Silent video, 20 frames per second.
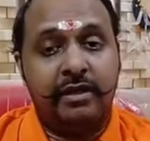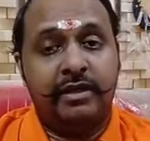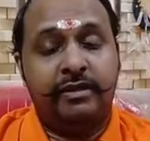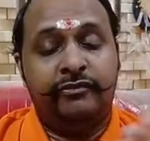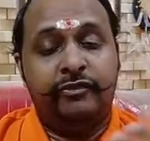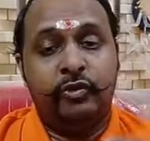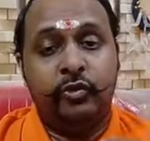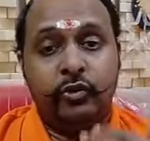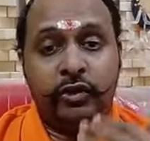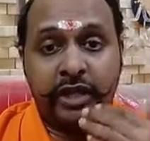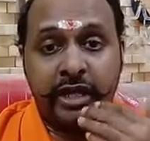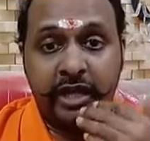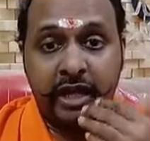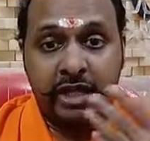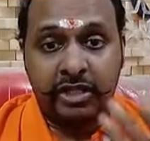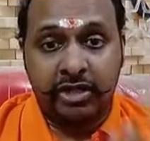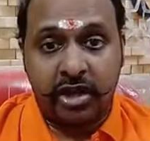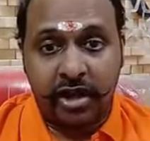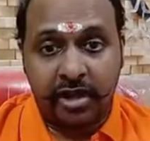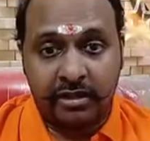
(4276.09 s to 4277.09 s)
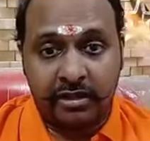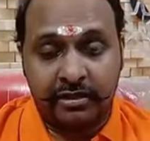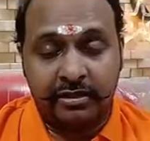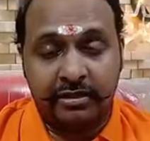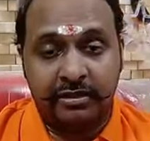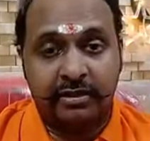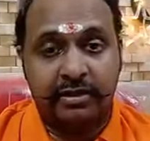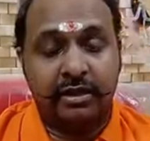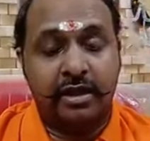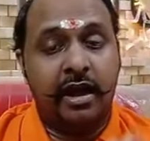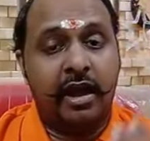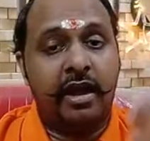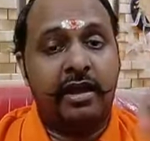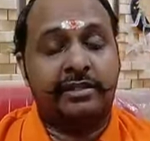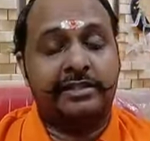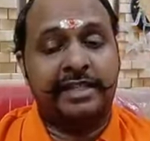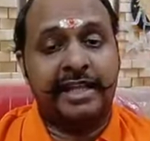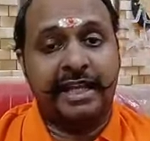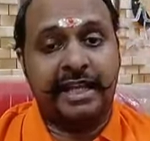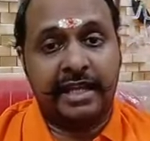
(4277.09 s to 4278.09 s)
you cannot talk
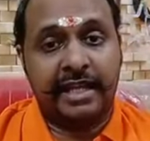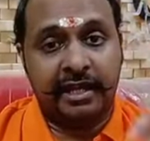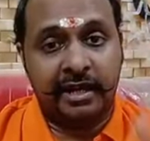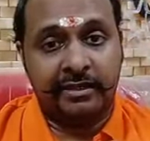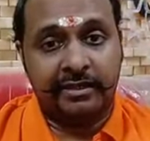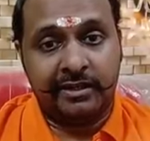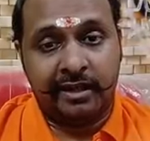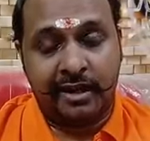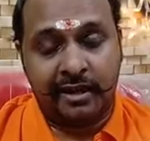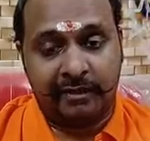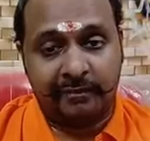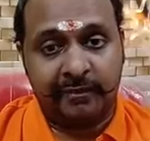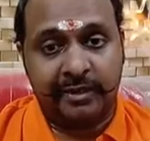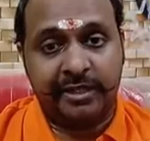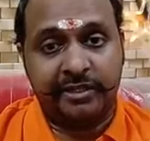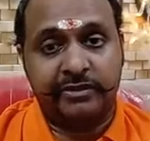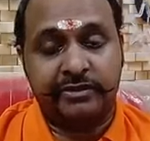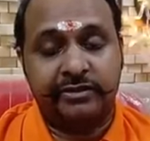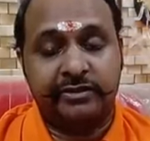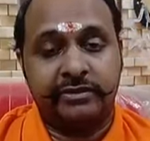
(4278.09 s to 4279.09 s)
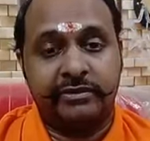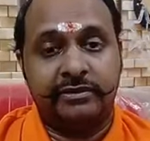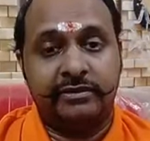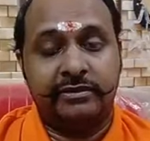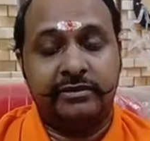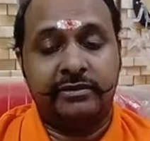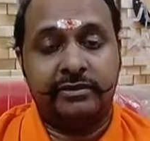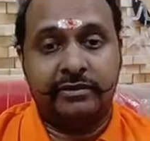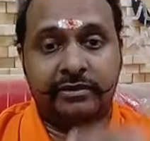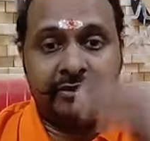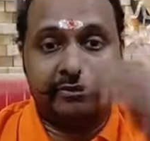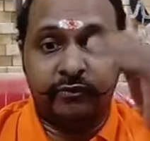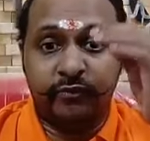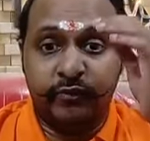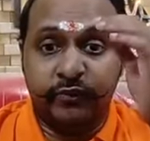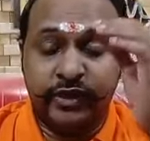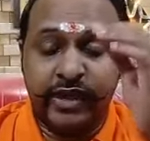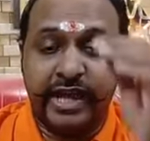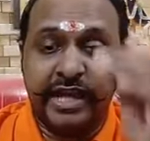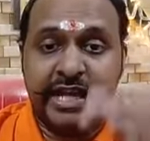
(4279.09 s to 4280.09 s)
or they cannot talk, means
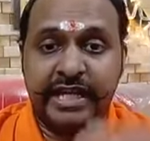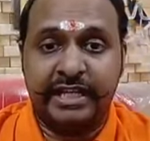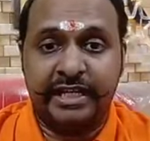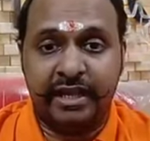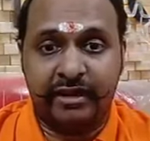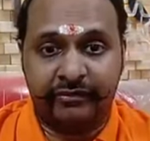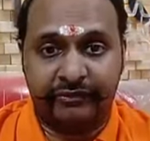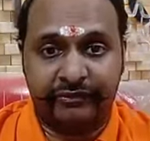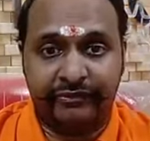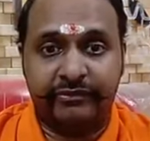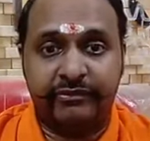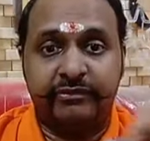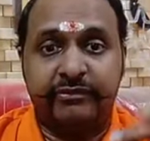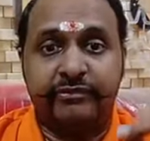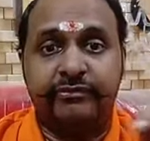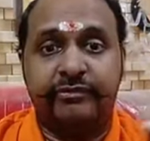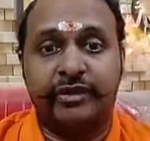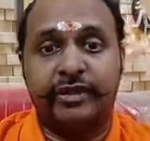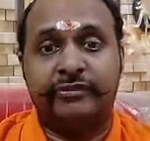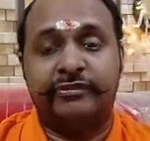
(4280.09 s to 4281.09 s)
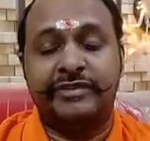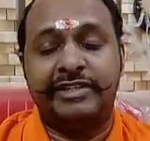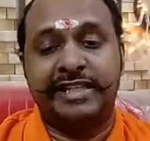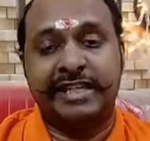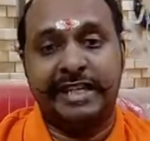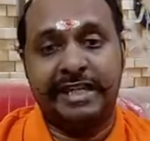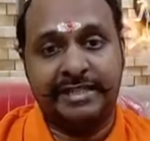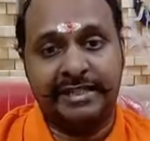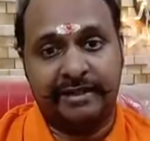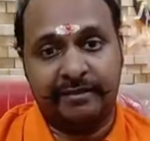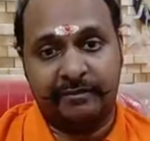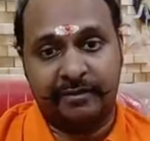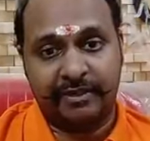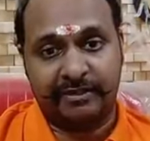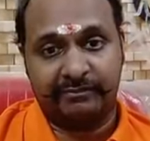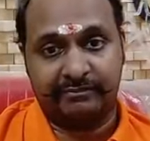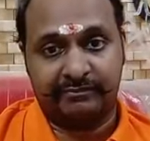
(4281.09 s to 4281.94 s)
very tough for physical therapy.